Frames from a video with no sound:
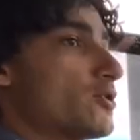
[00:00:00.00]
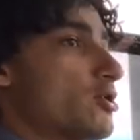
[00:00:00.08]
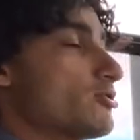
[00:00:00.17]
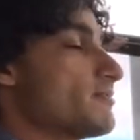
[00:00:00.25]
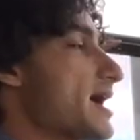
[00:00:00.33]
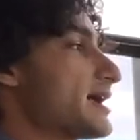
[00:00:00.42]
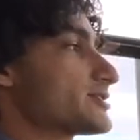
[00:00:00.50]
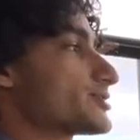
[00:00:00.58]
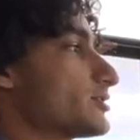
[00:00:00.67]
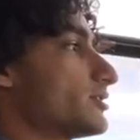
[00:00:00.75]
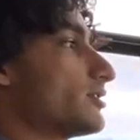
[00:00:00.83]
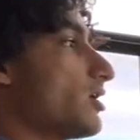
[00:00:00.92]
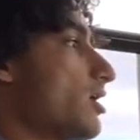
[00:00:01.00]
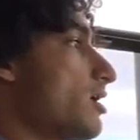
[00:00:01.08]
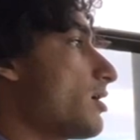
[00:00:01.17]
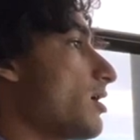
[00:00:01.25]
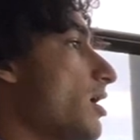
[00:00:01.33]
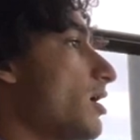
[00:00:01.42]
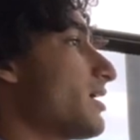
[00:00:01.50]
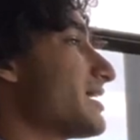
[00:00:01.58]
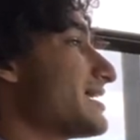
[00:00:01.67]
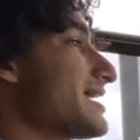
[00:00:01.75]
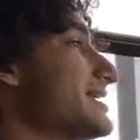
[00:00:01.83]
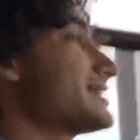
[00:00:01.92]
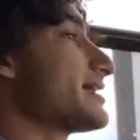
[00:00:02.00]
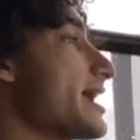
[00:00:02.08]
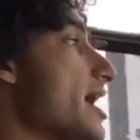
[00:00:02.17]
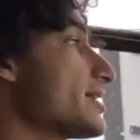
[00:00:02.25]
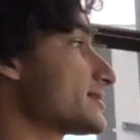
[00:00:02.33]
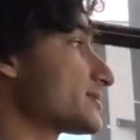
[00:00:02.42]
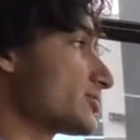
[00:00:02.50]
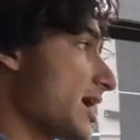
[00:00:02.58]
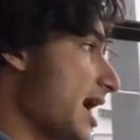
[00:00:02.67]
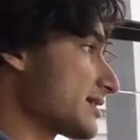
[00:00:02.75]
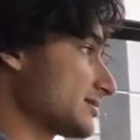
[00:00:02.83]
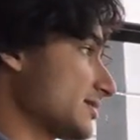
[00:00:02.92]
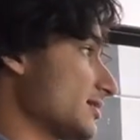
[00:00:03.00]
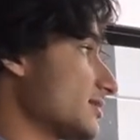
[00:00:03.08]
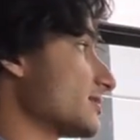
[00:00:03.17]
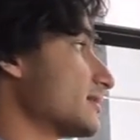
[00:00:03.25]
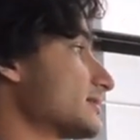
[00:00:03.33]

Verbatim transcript: Roadmaster RR8S chassis.